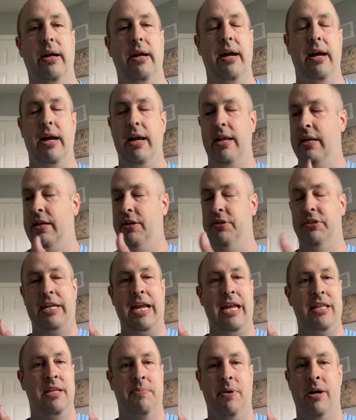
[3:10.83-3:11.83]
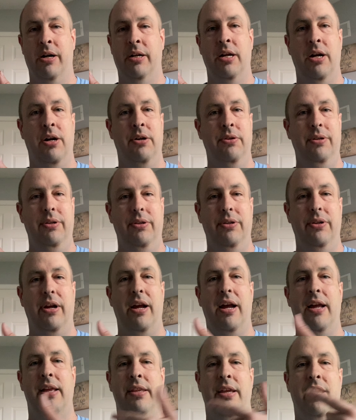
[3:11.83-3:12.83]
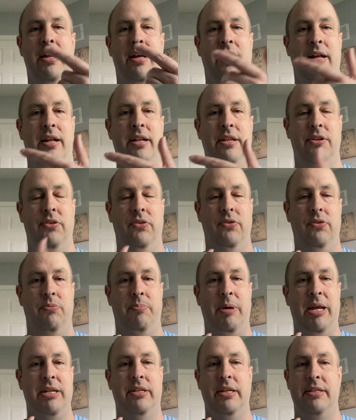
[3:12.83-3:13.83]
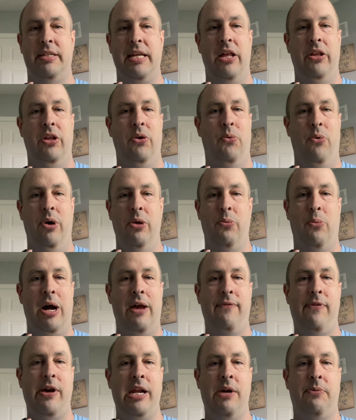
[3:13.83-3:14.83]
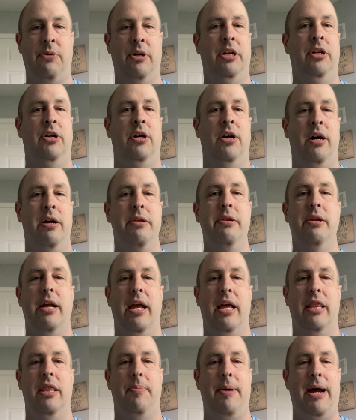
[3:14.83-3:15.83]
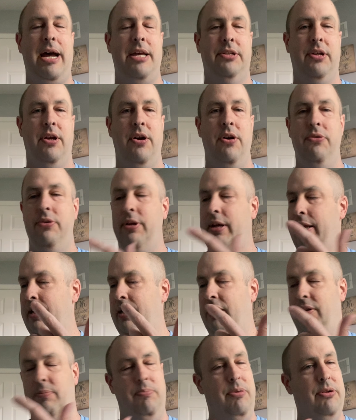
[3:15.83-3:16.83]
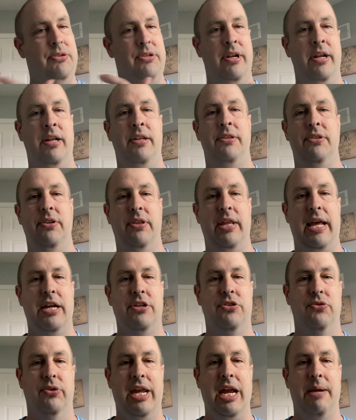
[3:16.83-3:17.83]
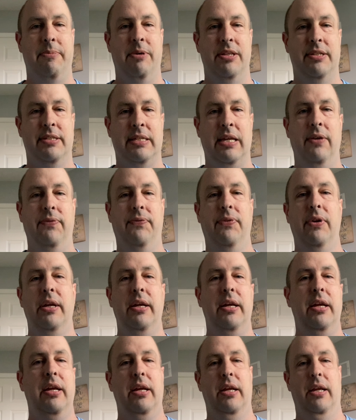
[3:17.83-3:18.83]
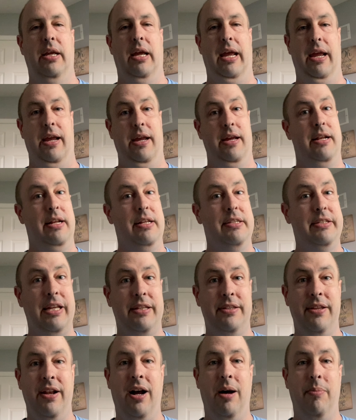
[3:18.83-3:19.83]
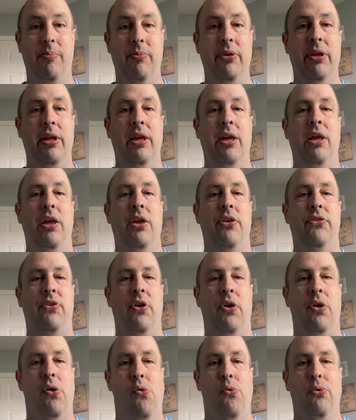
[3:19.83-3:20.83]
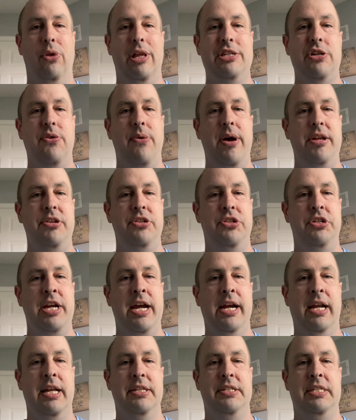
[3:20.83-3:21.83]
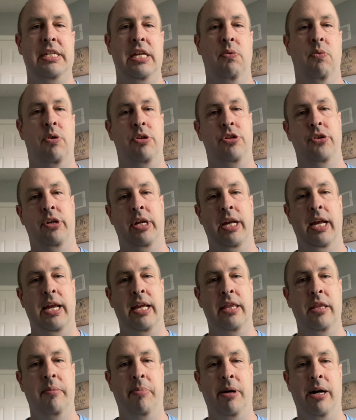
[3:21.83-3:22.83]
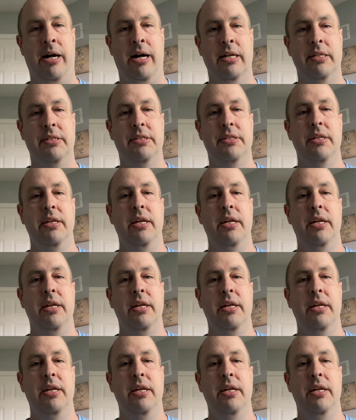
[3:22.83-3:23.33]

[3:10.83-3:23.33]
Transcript: and then you scan the barcode and then you basically tell it what Wi-Fi network you're on and the passcode, and it puts it into the actual camera itself and it sets it up. So let's go ahead and check and see what you get in the box.